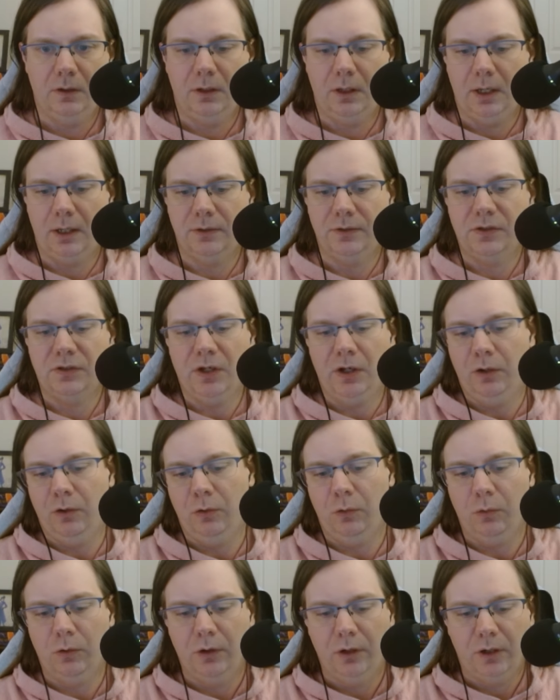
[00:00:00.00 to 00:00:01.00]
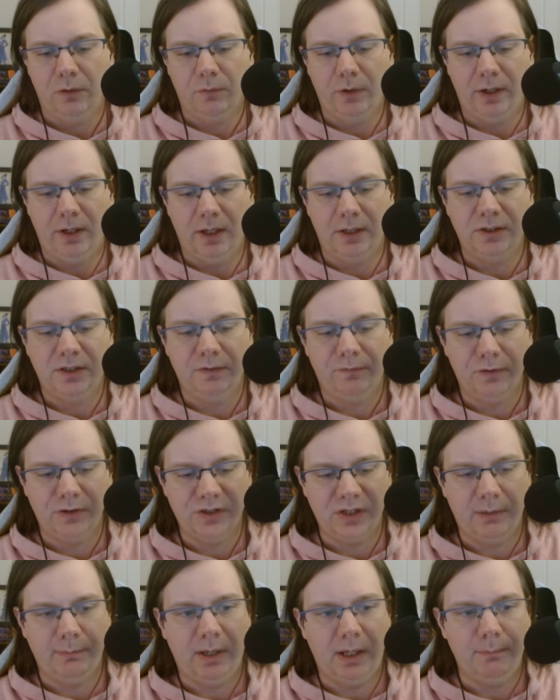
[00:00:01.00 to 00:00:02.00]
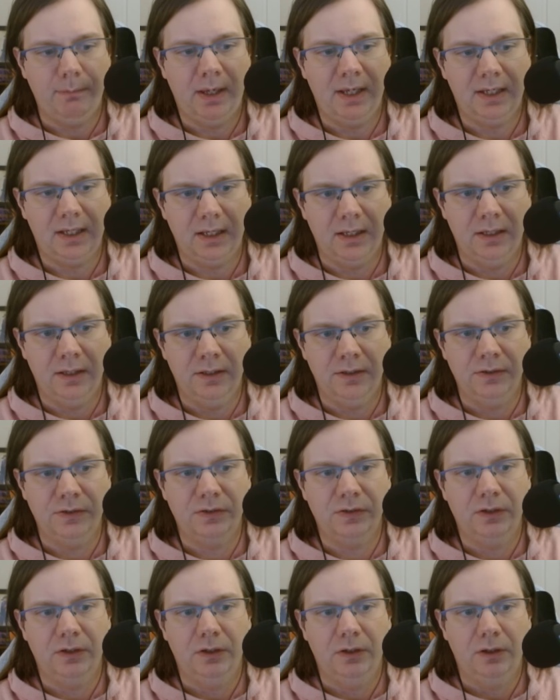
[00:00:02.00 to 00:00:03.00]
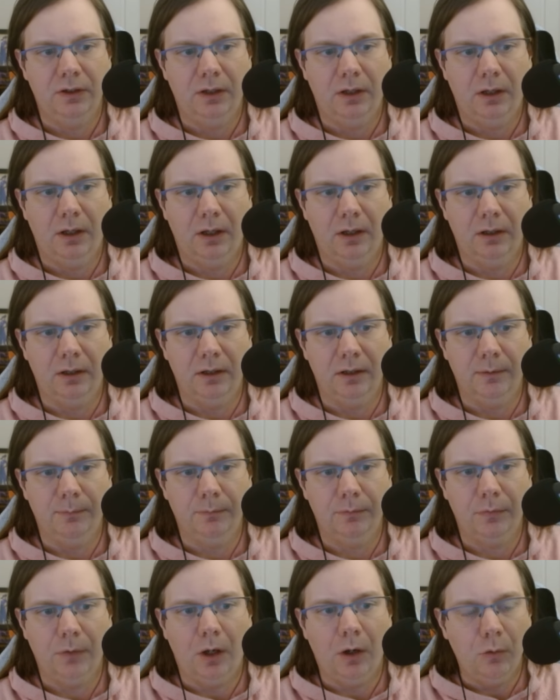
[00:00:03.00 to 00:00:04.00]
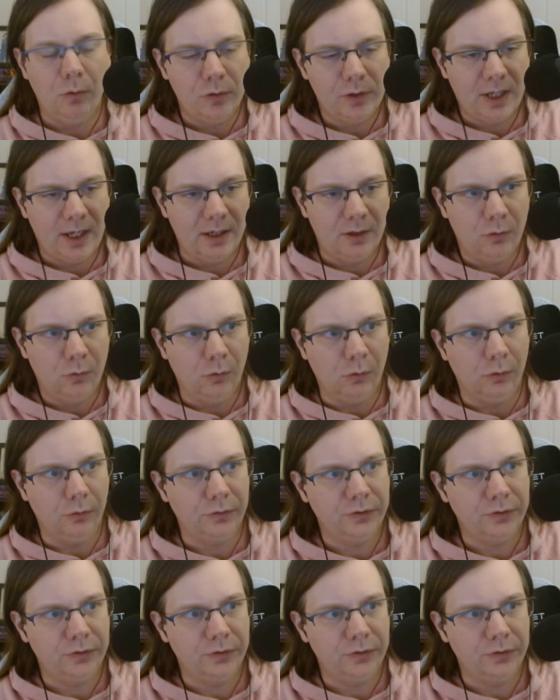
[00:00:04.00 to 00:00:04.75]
And so, right, a difference I might make is, okay, cool.